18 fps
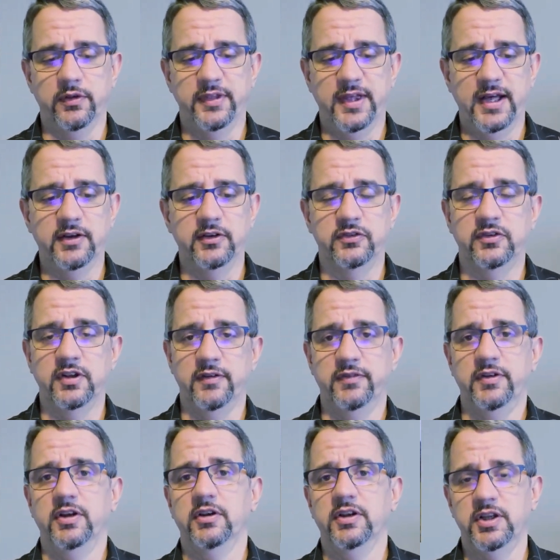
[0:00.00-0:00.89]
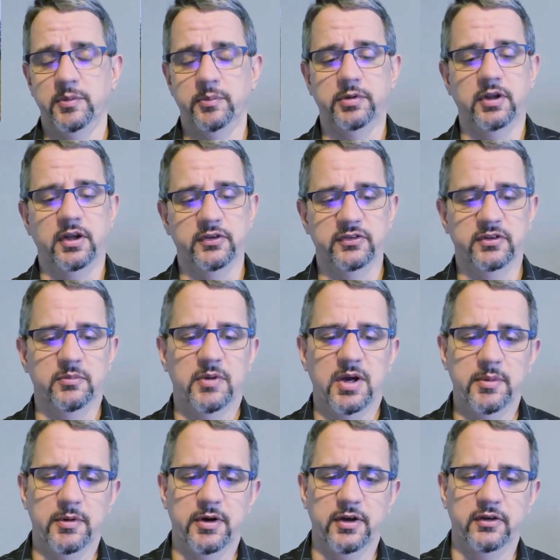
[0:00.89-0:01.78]
That is definitely a plus in my
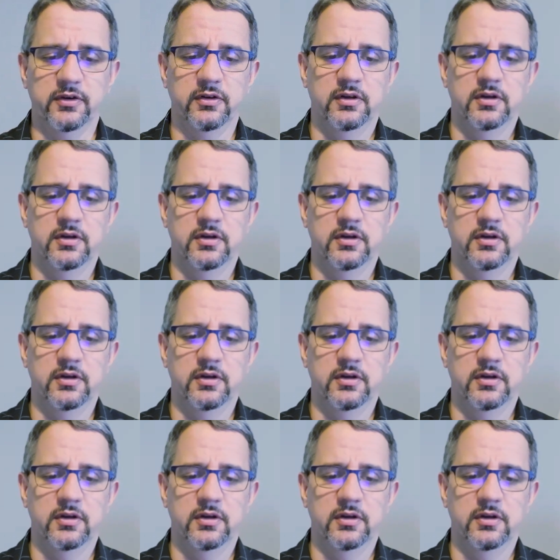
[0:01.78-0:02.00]
mind.